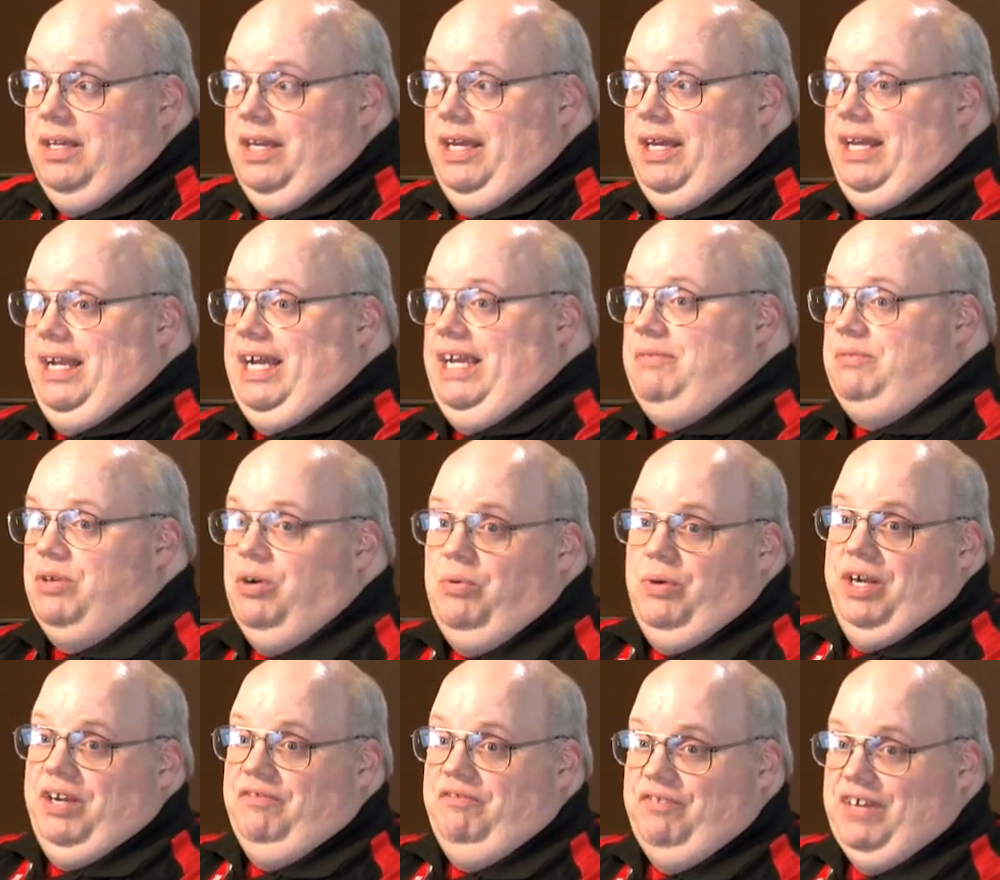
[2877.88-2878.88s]
And I have
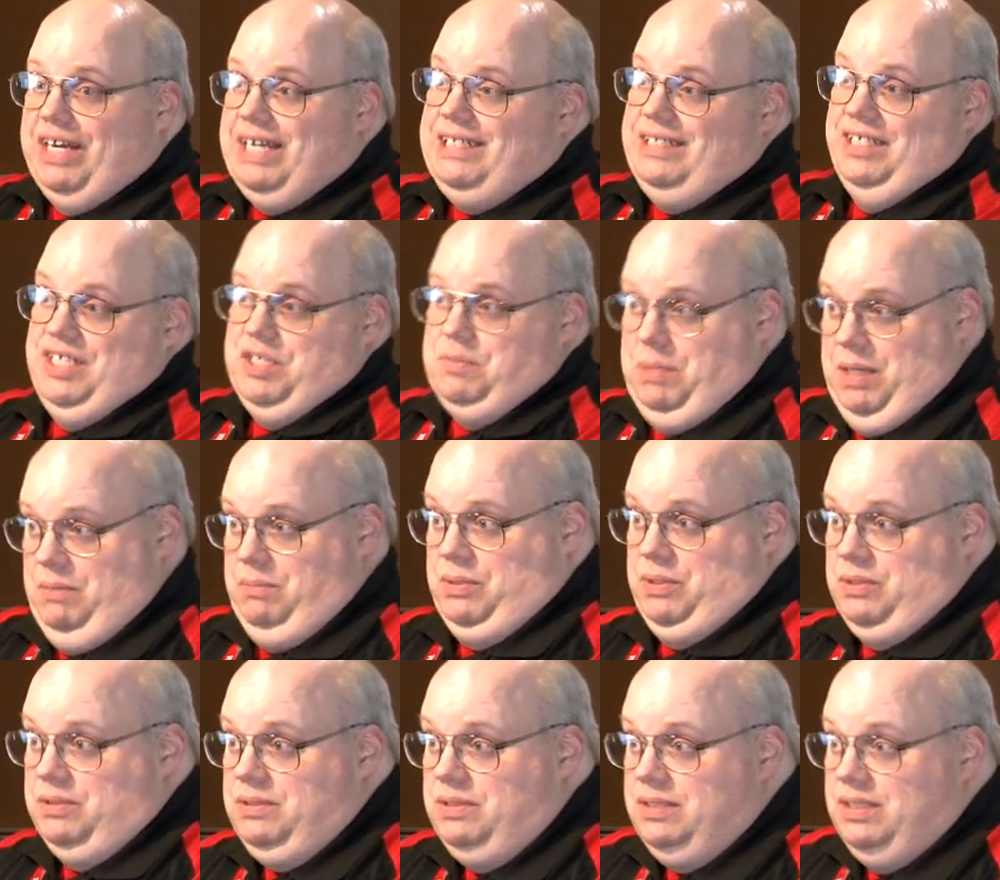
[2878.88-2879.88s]
nowhere to find these people
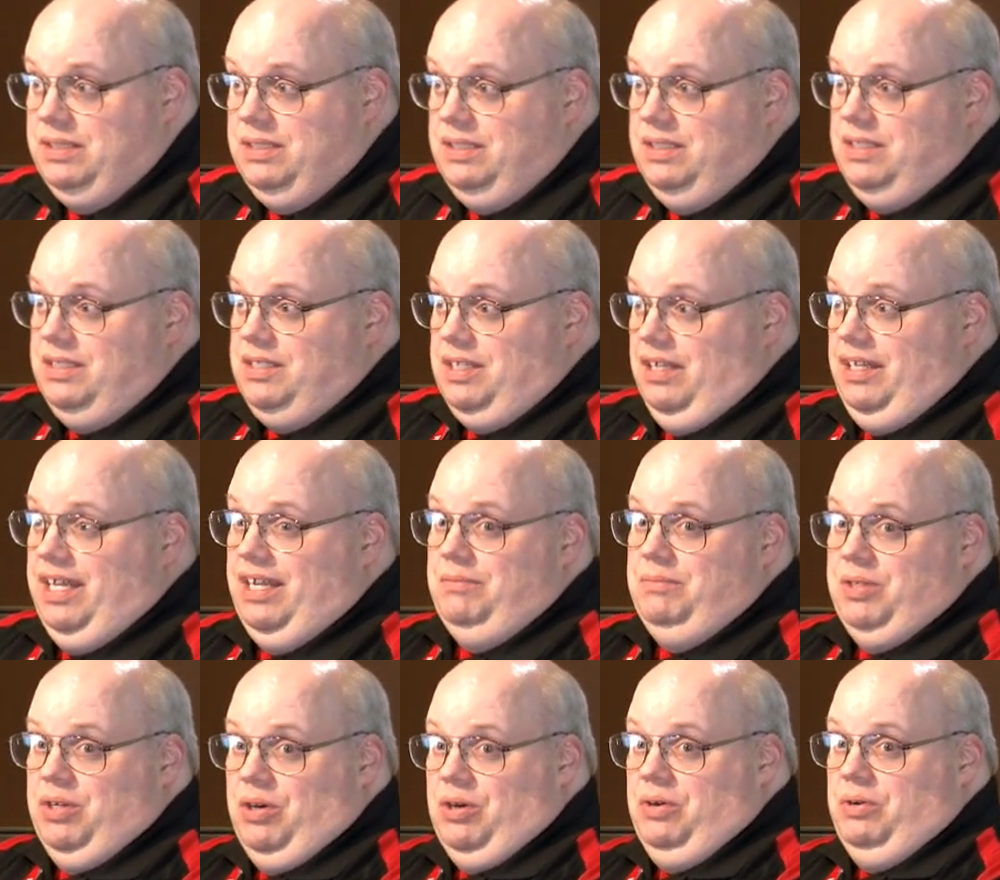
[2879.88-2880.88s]
to let them
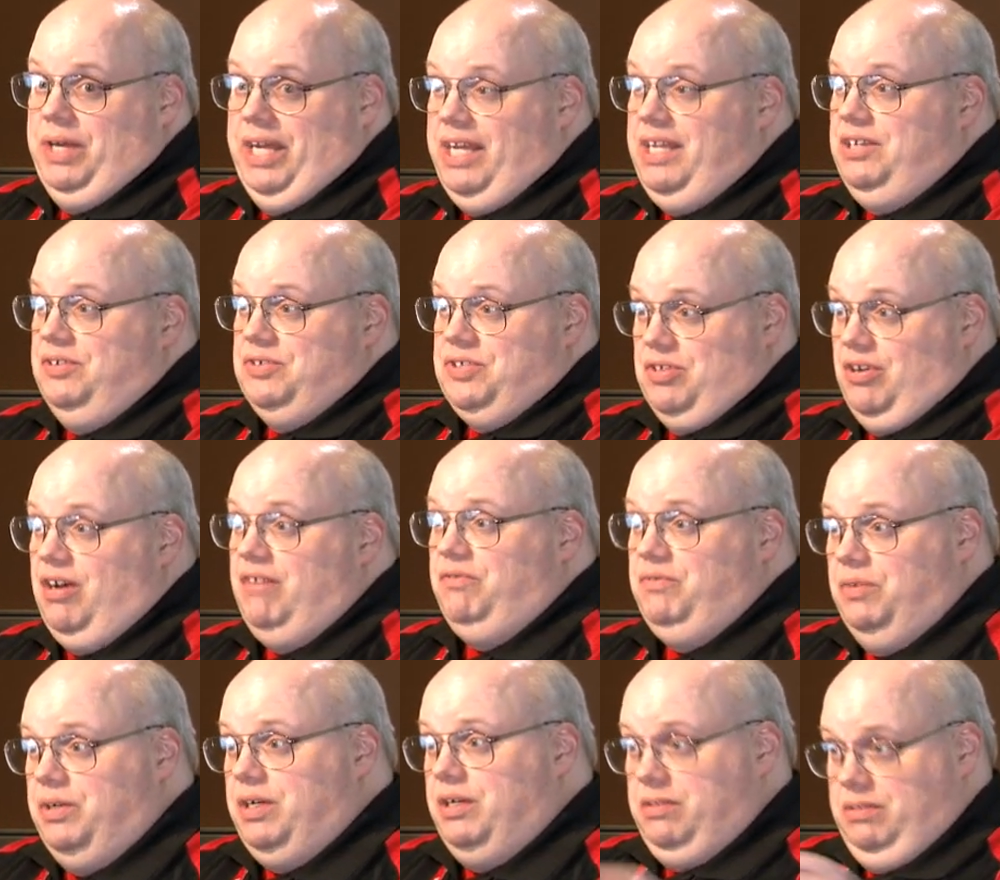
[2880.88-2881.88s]
know, hey, your
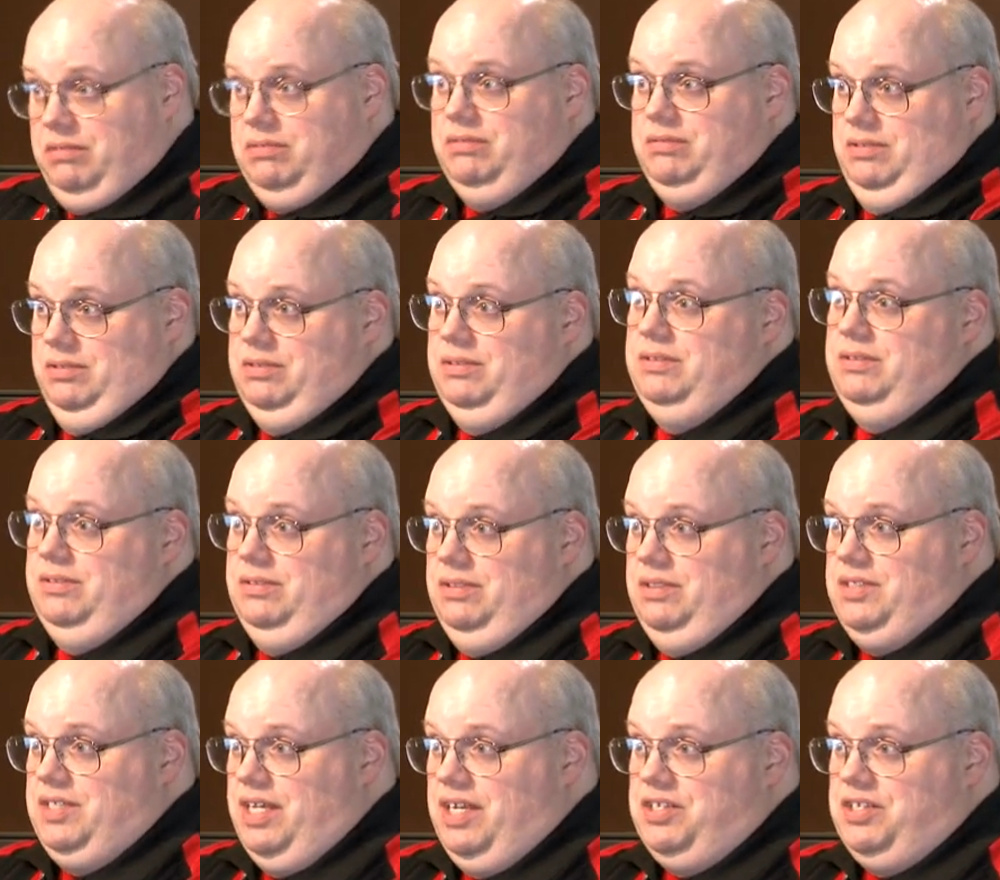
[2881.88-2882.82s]
software it's